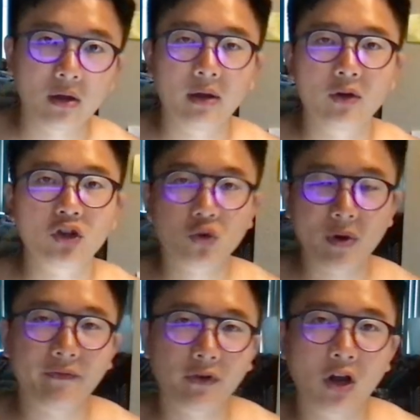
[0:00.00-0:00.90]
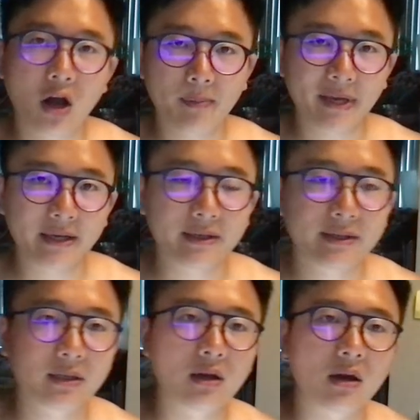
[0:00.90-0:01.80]
Swift copies
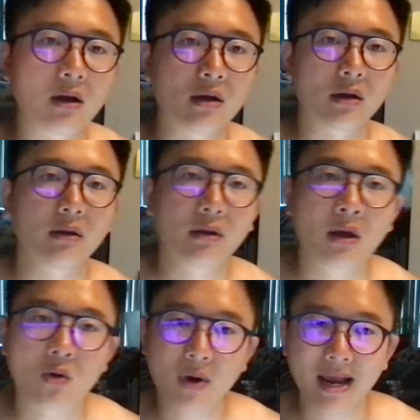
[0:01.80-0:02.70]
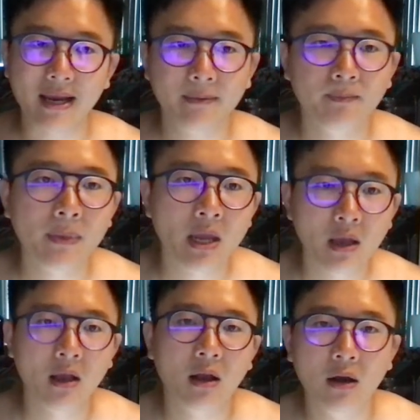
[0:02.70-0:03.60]
an array.
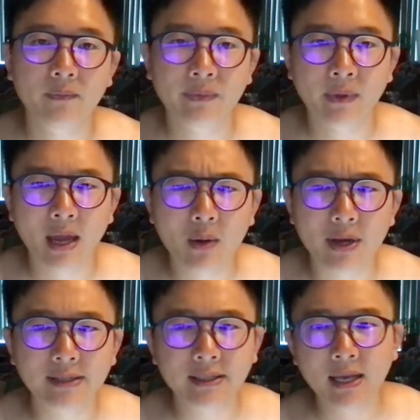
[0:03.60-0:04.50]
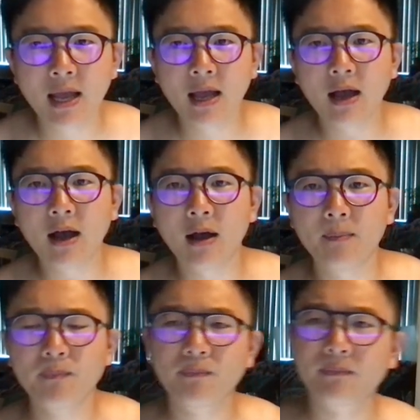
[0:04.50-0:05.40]
Anyways,
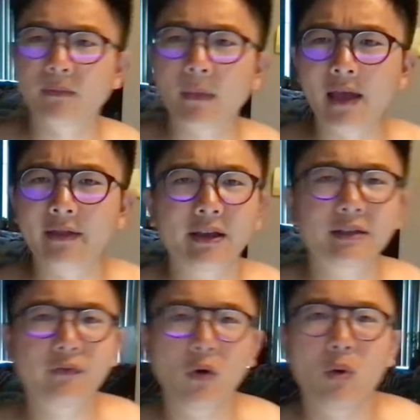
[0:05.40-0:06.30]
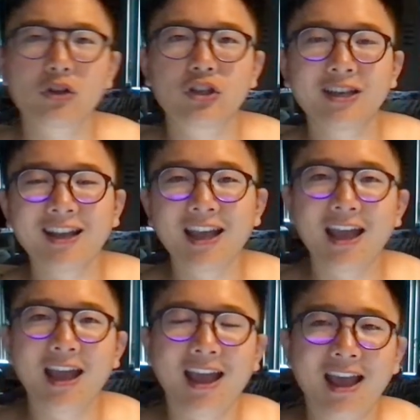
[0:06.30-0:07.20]
thanks for watching,
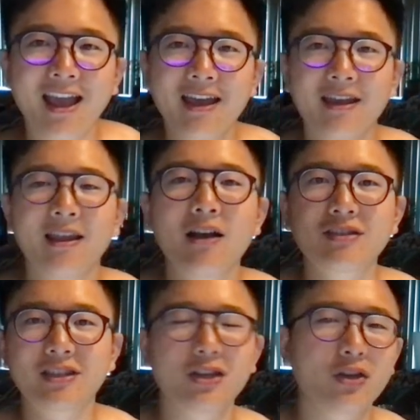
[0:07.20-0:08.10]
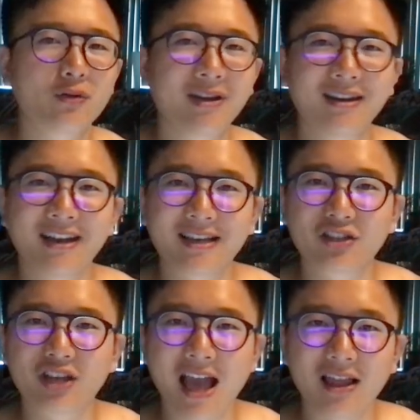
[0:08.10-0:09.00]
and I'll see you in the next
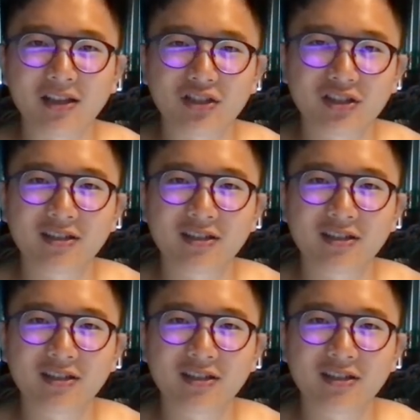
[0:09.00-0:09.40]
challenge.